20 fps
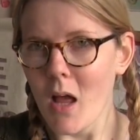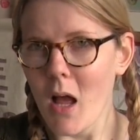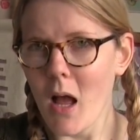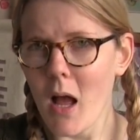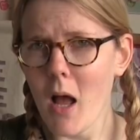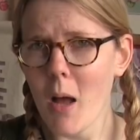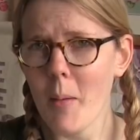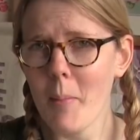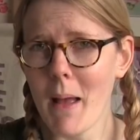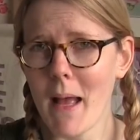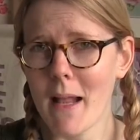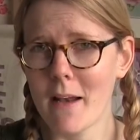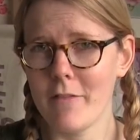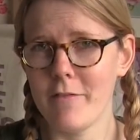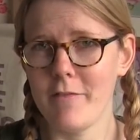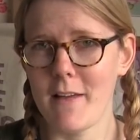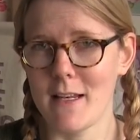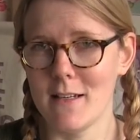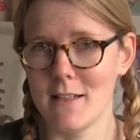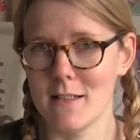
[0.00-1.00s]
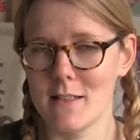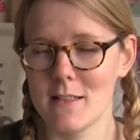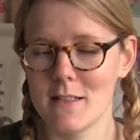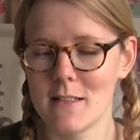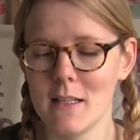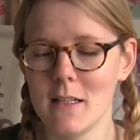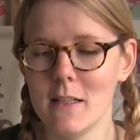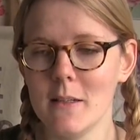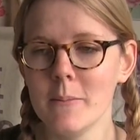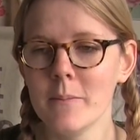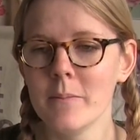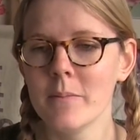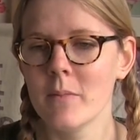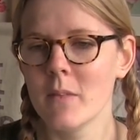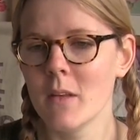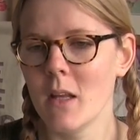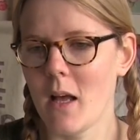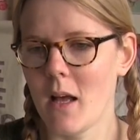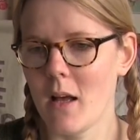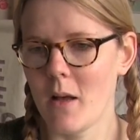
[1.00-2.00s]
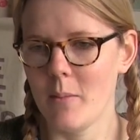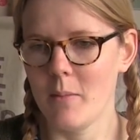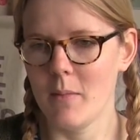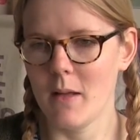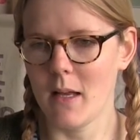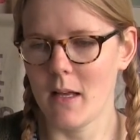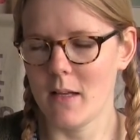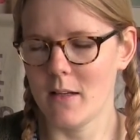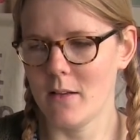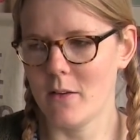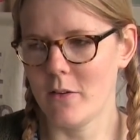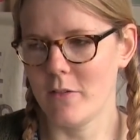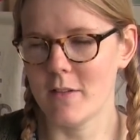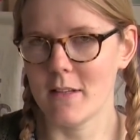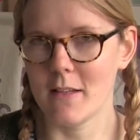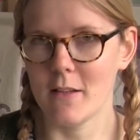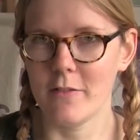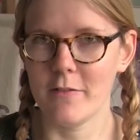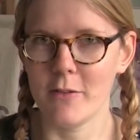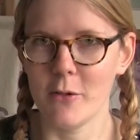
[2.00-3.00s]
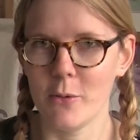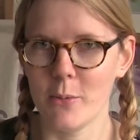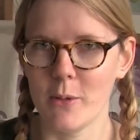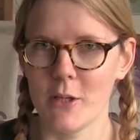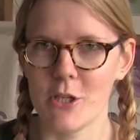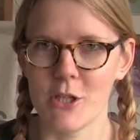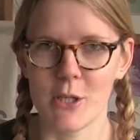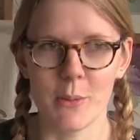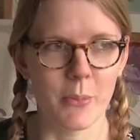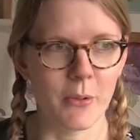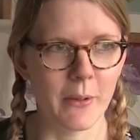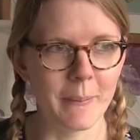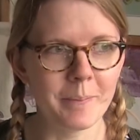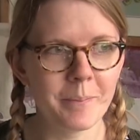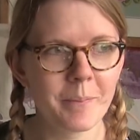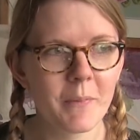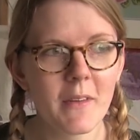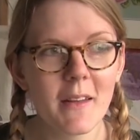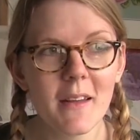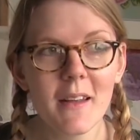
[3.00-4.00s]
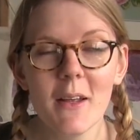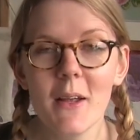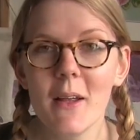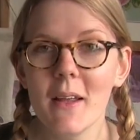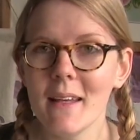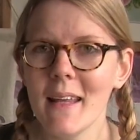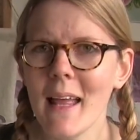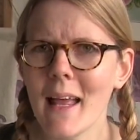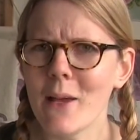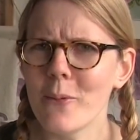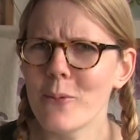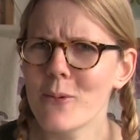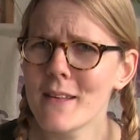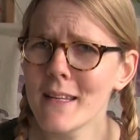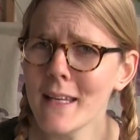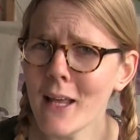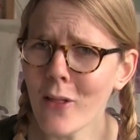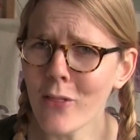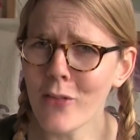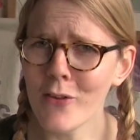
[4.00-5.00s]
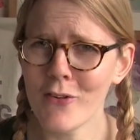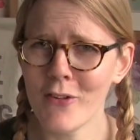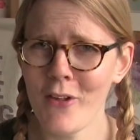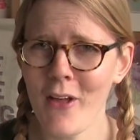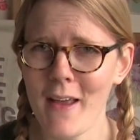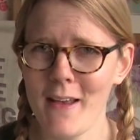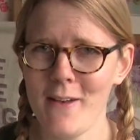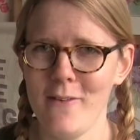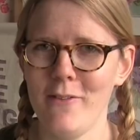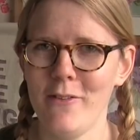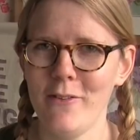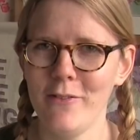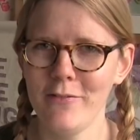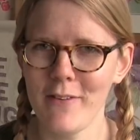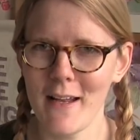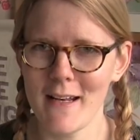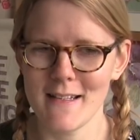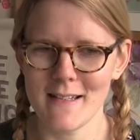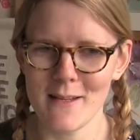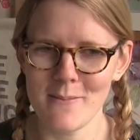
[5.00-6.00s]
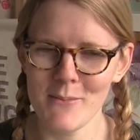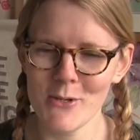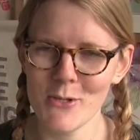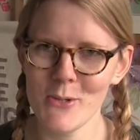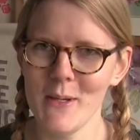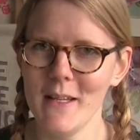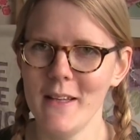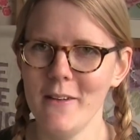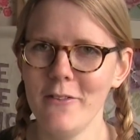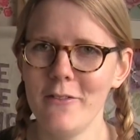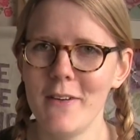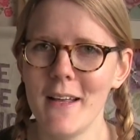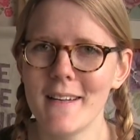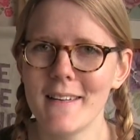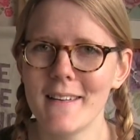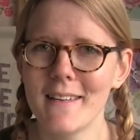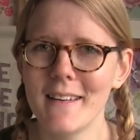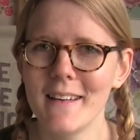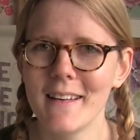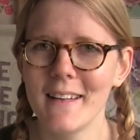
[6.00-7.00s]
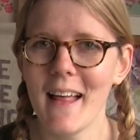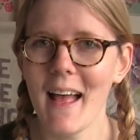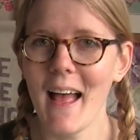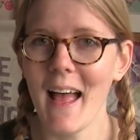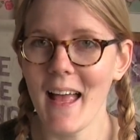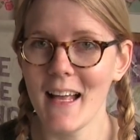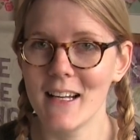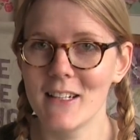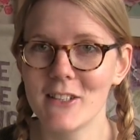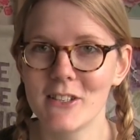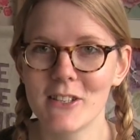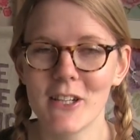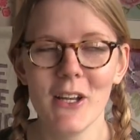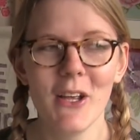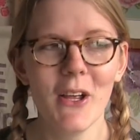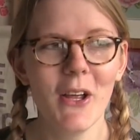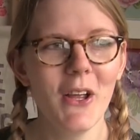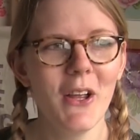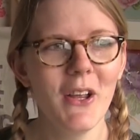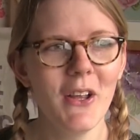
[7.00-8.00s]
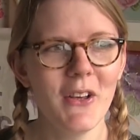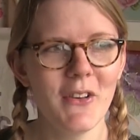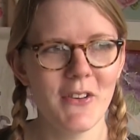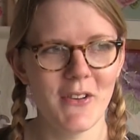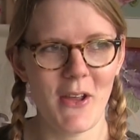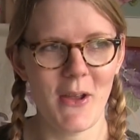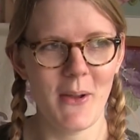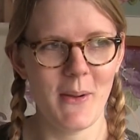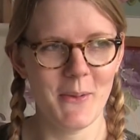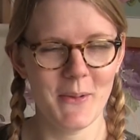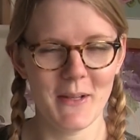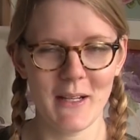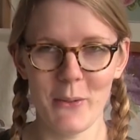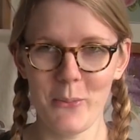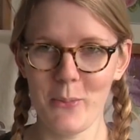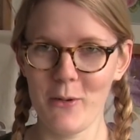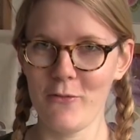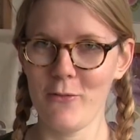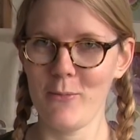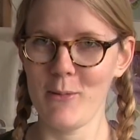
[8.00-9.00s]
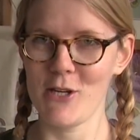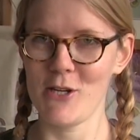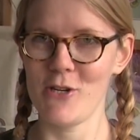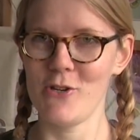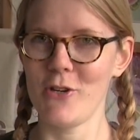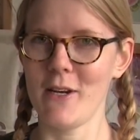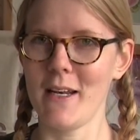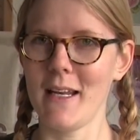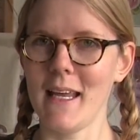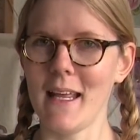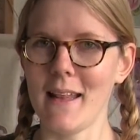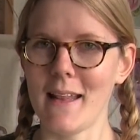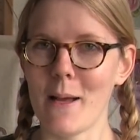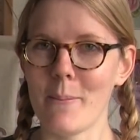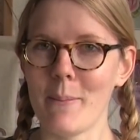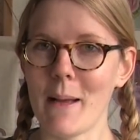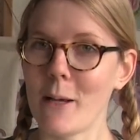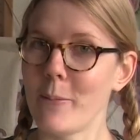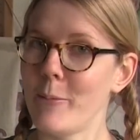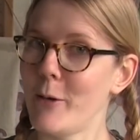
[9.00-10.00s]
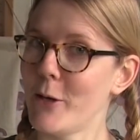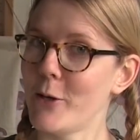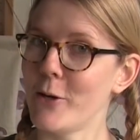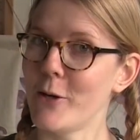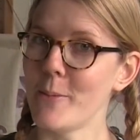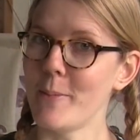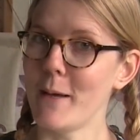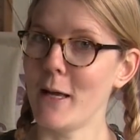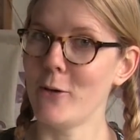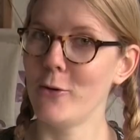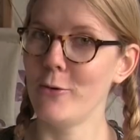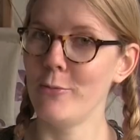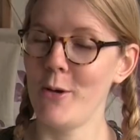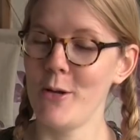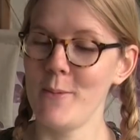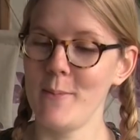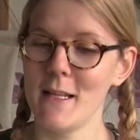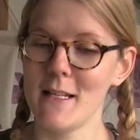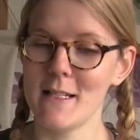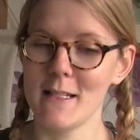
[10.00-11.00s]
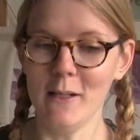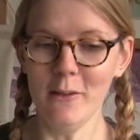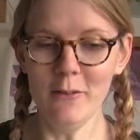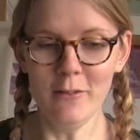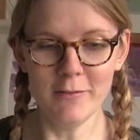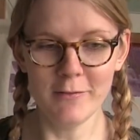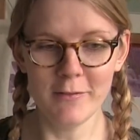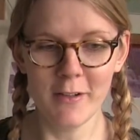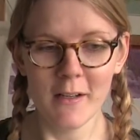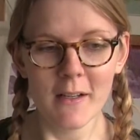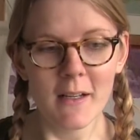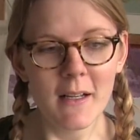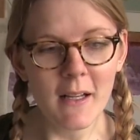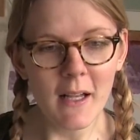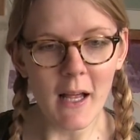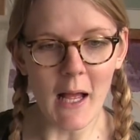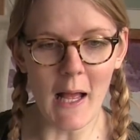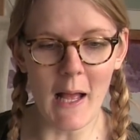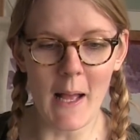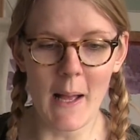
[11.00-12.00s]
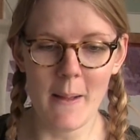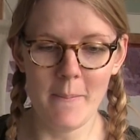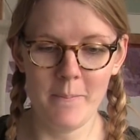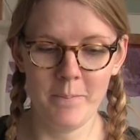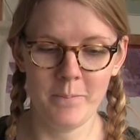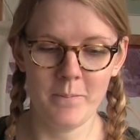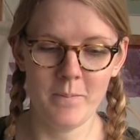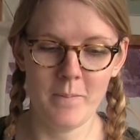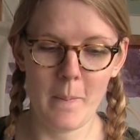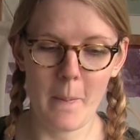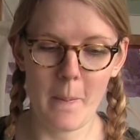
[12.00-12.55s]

and a fence, and obviously the field where the sheep are in. Yeah, it was the other side of the fence, in between the fence and the hedge. So it was a little bit of a mission trying to get that back, but I got it back all by myself. And